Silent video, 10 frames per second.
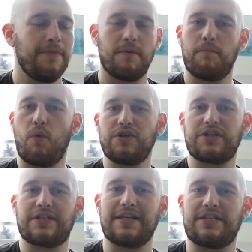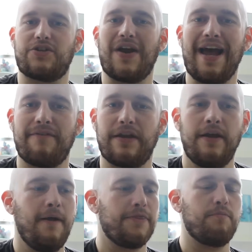The more successes you're
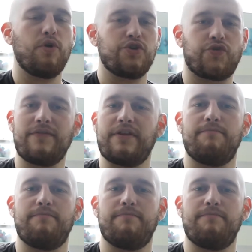having, the more driven